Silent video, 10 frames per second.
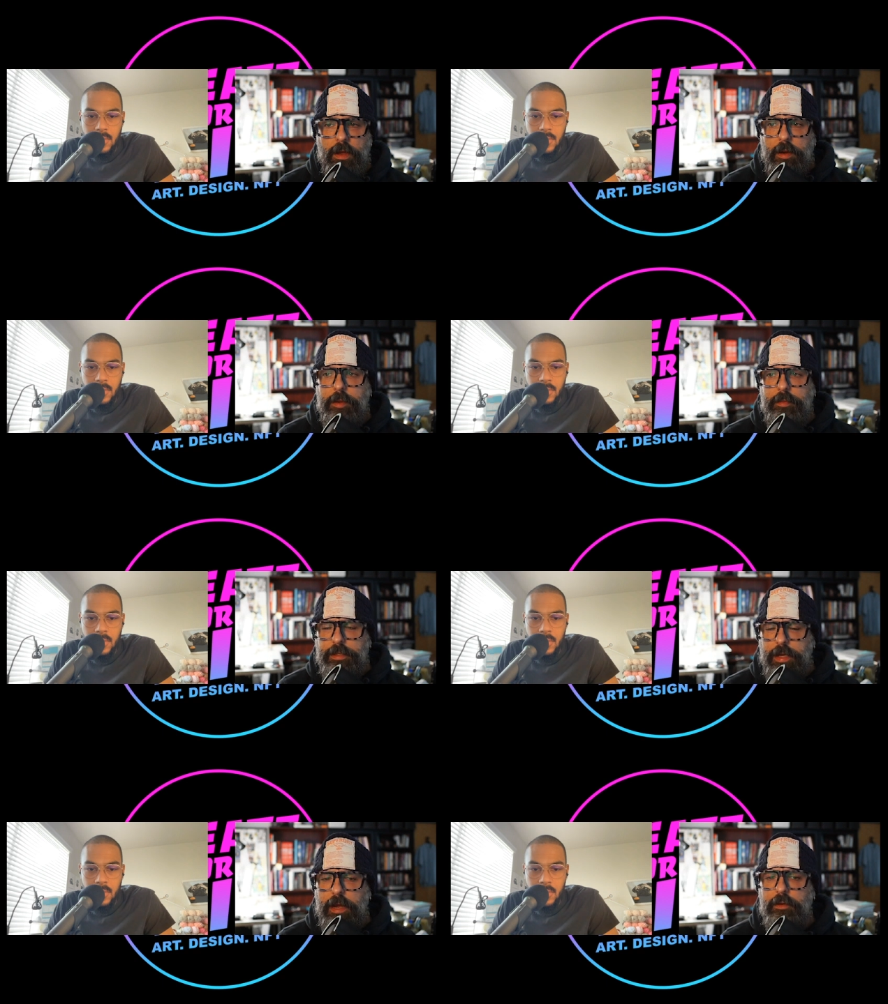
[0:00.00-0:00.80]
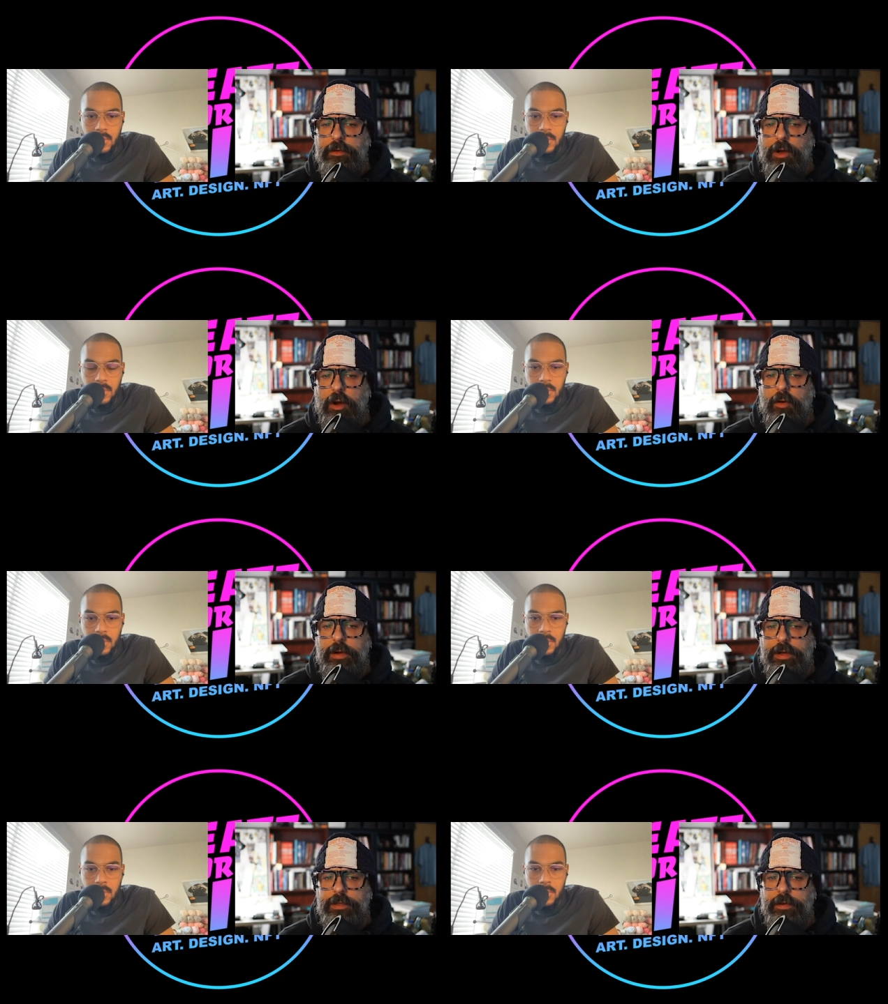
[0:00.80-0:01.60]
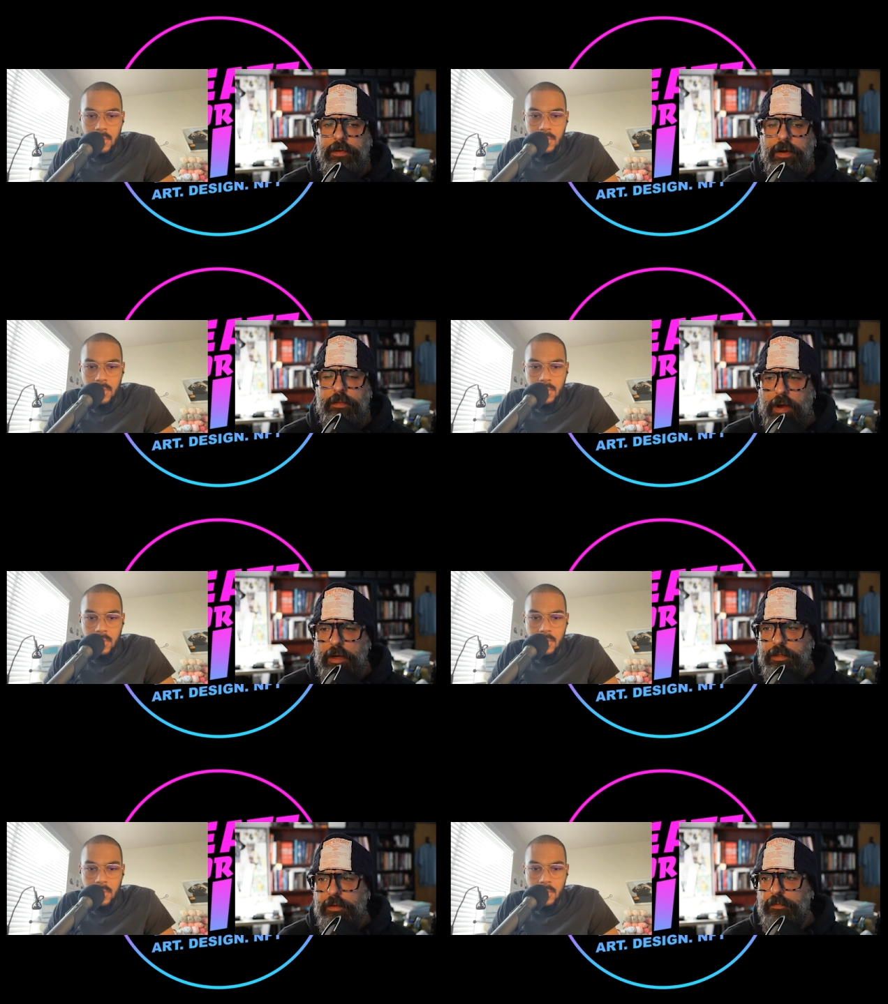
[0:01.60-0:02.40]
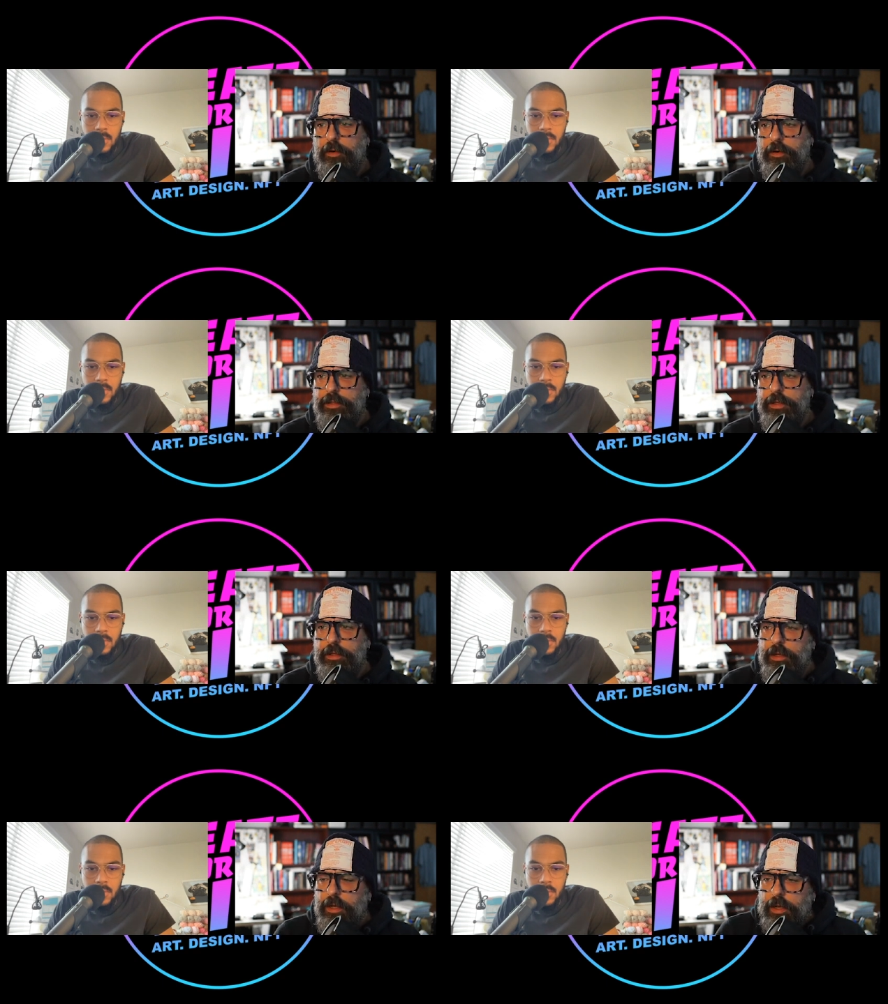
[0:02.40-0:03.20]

Speaker 1: I mean, Matteo's always a very positive person.